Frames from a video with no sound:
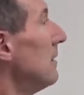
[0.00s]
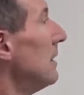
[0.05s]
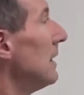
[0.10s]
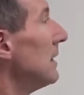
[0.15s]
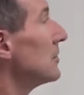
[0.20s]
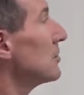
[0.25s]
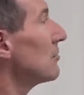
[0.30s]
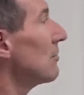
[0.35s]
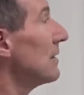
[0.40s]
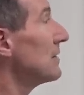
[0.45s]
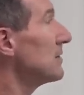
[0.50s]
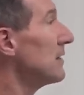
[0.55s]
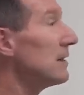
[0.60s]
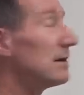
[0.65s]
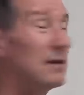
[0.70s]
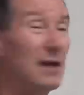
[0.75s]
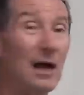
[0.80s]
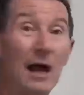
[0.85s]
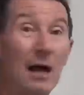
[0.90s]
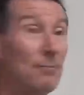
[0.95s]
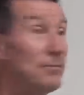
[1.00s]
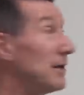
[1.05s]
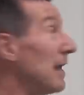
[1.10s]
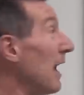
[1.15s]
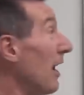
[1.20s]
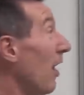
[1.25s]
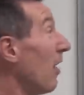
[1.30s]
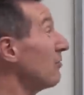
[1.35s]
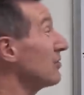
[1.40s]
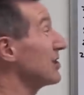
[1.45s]
interesting. Yeah,
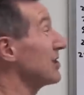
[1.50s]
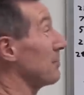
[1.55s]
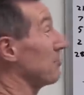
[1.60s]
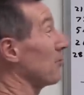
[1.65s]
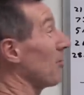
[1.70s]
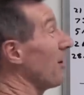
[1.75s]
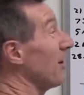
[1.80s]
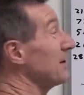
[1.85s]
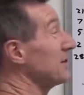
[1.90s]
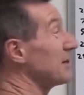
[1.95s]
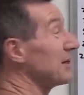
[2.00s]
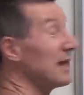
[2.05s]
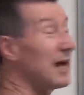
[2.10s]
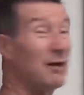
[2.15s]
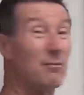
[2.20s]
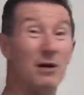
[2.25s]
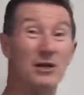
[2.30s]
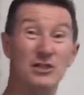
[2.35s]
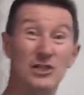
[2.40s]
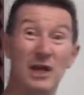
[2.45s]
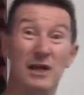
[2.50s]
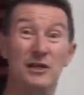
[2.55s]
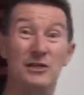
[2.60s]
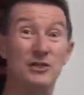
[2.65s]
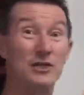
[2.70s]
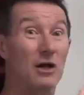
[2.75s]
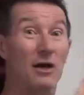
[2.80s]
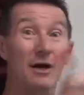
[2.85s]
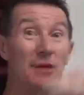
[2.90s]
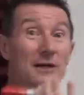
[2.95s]
I was surprised at how much
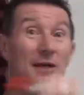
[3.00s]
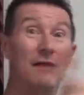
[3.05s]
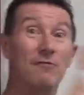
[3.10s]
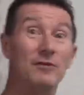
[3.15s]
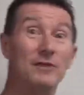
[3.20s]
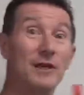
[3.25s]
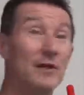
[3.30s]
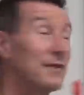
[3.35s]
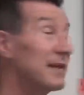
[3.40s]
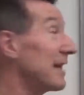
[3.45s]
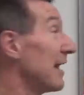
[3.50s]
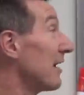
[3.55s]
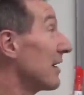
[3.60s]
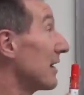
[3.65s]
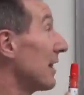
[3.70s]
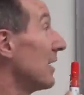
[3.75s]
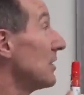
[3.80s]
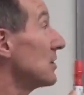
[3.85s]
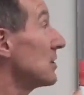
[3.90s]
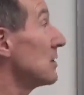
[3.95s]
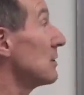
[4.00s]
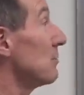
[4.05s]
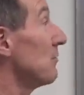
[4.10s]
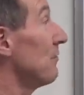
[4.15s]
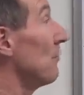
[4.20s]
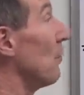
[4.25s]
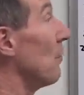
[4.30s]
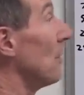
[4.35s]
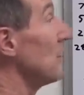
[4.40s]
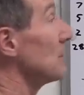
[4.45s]
energy. I'd never done the calculations
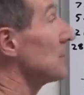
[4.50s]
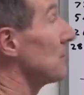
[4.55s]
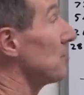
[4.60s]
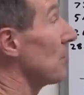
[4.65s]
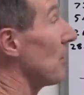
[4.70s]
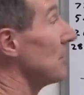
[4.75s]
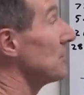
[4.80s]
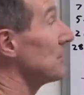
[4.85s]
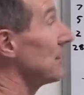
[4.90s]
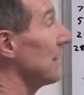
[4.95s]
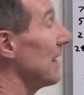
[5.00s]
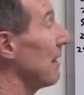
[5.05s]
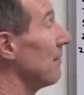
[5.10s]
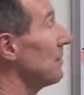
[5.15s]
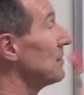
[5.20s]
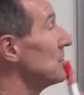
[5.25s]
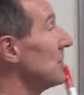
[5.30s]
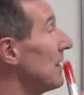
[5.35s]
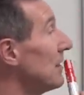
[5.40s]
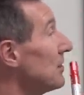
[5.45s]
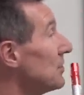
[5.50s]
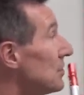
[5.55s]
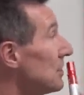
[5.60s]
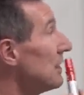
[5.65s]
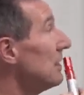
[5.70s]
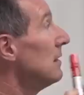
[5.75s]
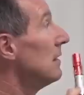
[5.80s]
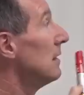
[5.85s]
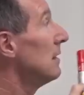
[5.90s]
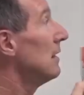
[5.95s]
before. I was surprised at how much
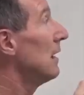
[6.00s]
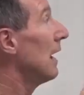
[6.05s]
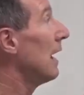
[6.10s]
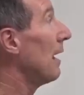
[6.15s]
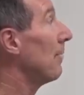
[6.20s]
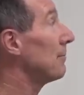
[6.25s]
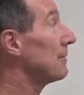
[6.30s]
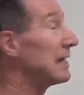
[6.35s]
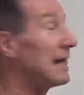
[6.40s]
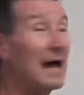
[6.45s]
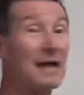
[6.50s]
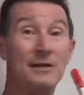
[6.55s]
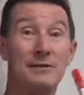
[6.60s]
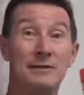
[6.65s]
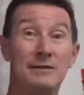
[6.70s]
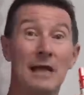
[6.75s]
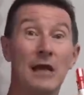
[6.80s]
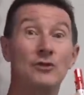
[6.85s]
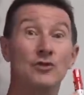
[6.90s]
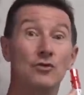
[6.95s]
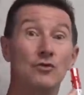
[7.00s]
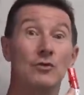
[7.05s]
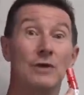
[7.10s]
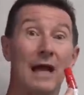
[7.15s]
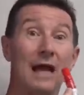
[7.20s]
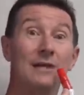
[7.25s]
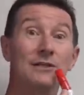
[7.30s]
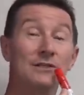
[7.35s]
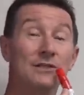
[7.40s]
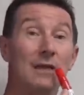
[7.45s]
energy natural
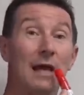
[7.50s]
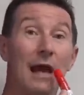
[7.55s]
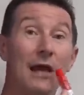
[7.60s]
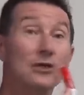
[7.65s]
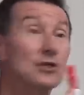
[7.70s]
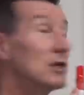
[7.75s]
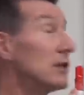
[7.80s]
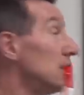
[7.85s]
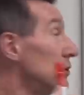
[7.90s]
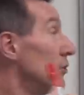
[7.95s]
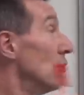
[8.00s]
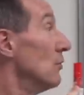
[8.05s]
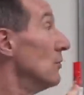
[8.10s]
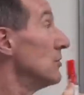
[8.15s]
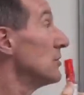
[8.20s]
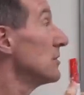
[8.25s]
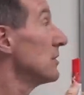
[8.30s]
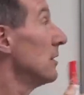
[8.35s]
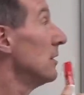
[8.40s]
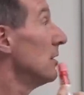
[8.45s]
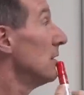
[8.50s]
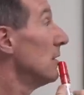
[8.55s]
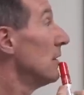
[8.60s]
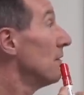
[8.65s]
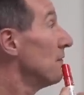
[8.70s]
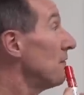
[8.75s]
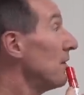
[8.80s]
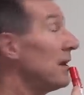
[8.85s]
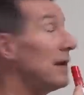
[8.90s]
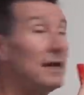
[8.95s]
gas actually used
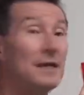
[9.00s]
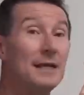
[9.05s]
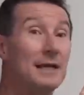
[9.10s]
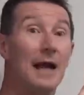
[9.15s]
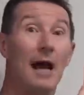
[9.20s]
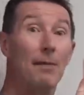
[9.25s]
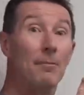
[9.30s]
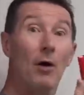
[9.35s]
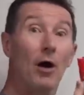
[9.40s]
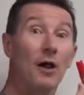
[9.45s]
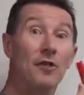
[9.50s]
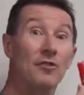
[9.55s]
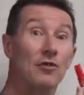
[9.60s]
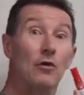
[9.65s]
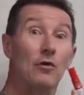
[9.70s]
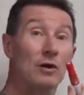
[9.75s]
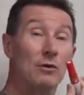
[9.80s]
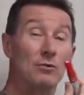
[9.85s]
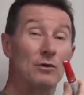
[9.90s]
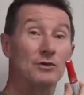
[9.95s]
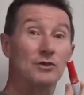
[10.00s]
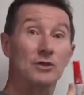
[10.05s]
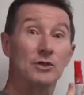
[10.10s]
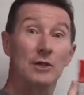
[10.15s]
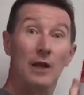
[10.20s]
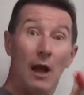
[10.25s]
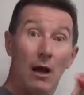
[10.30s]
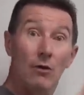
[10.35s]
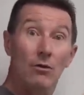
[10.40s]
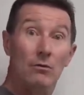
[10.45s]
for heating up. I thought it was,
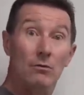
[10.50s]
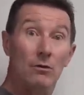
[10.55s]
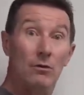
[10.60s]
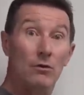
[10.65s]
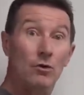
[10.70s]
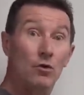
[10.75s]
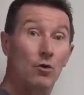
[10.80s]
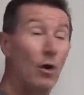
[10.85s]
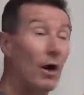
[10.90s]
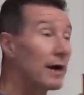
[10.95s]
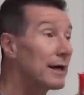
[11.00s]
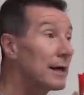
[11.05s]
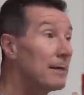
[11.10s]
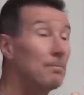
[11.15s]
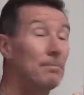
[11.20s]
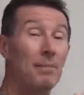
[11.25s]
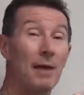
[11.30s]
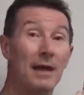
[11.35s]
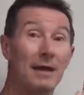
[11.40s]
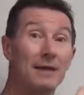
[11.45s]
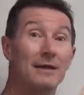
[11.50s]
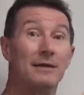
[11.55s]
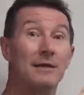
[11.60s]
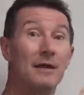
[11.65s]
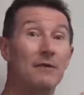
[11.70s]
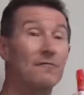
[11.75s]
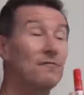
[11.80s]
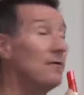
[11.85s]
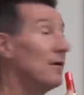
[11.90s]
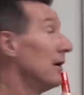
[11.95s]
you know, quite
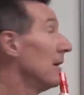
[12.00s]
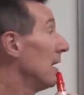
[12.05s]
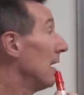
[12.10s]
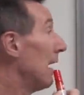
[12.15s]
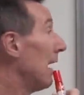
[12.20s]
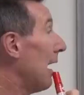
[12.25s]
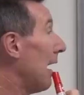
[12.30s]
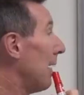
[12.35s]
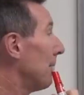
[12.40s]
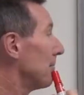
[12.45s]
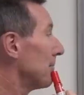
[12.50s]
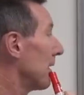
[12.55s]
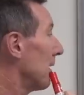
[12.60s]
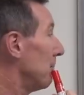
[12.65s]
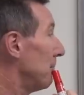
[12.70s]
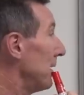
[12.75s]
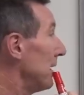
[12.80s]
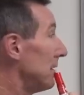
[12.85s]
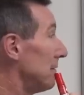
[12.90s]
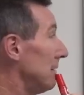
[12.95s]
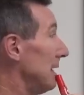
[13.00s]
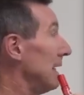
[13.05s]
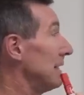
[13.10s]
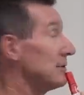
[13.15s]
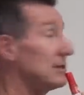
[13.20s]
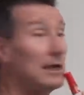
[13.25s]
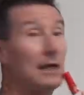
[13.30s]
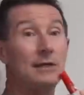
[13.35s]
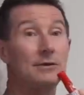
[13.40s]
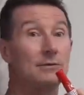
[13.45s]
competitive. But
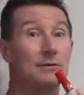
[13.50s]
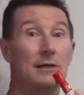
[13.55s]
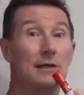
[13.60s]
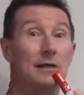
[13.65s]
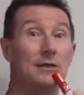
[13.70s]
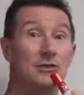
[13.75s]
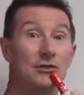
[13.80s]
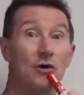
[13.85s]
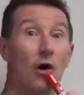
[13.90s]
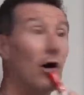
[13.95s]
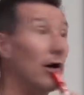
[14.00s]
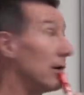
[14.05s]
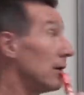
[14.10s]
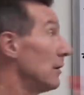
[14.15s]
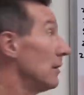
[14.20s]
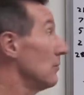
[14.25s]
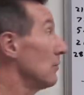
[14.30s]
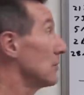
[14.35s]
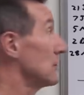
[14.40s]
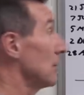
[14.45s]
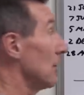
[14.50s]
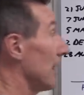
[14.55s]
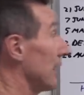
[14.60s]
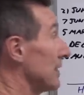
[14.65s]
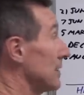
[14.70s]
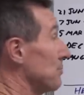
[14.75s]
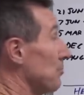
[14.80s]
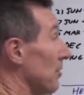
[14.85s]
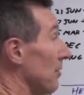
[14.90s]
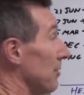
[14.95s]
it's not. It looks like
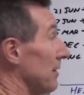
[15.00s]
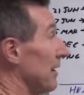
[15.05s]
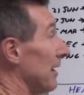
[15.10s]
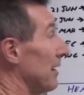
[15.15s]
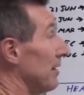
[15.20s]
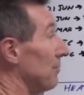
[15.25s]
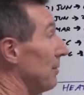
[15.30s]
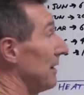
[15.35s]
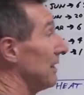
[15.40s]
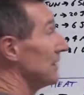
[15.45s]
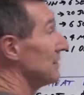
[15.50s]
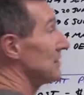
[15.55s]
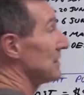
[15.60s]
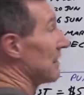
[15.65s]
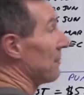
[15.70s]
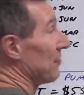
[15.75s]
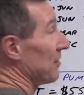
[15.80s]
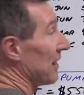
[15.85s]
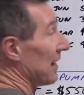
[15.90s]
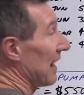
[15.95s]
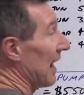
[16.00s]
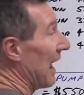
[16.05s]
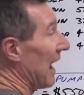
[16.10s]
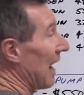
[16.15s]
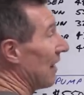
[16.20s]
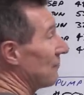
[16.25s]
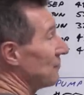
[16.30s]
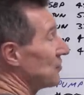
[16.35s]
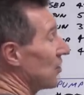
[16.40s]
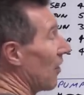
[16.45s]
it's probably going to be
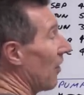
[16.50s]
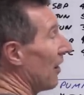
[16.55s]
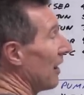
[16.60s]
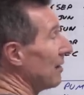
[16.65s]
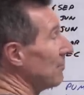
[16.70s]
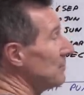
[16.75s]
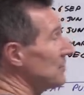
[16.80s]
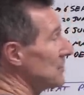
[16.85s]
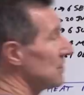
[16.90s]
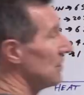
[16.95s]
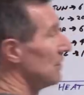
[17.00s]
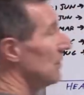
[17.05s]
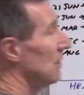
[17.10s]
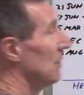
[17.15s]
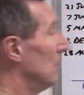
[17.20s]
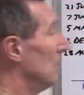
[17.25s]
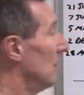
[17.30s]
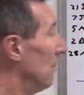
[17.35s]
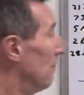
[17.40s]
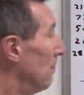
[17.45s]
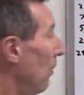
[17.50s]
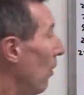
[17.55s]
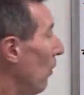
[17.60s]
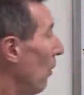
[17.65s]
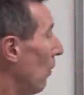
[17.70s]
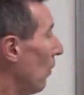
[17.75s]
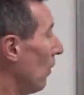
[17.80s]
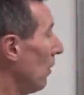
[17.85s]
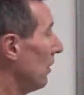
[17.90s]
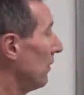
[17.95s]
7.5 times
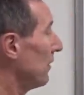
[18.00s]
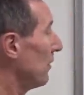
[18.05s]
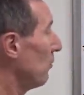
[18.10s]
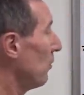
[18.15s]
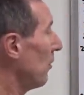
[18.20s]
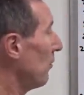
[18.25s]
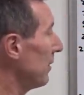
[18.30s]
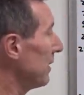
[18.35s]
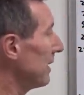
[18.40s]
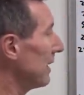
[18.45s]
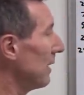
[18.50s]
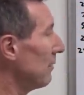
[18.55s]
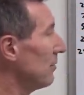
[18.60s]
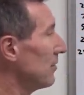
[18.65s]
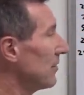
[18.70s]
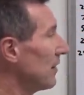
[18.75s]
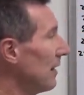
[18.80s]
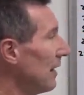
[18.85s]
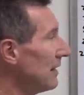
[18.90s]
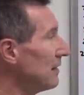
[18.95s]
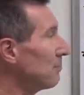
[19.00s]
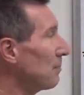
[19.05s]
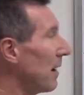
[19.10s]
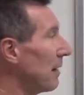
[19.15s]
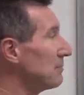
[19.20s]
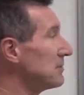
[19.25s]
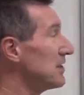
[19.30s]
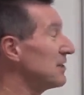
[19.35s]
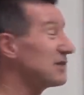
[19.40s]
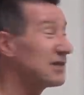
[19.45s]
more than what we can get with the heat
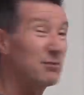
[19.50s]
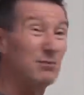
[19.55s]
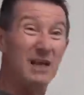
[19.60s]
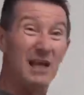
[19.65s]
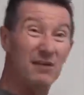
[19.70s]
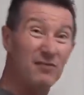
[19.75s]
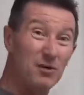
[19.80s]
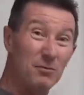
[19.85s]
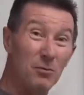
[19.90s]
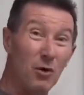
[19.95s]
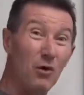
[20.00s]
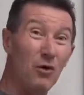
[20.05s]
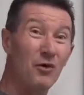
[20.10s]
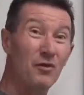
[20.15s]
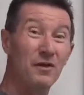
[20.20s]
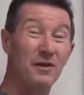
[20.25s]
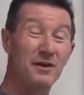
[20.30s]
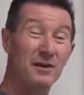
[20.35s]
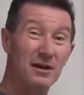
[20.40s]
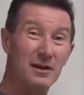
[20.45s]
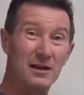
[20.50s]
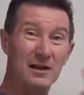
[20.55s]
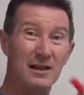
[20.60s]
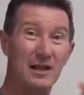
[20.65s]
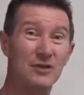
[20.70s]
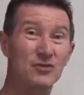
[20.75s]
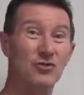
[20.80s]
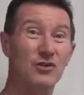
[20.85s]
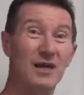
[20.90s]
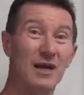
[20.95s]
pump system, and even more than an
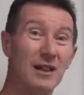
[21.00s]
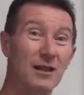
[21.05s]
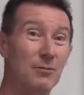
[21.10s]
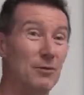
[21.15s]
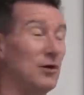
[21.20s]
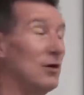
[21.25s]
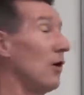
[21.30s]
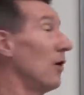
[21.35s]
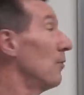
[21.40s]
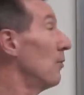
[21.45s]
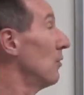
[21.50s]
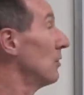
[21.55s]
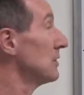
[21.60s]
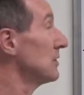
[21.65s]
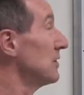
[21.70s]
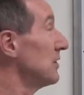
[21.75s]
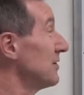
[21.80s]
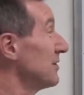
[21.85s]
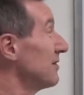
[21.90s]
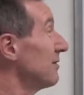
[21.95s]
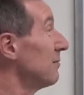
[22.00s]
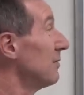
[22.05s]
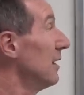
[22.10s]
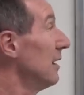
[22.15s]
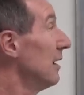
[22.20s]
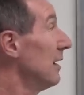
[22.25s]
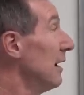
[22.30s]
electric element hot water system.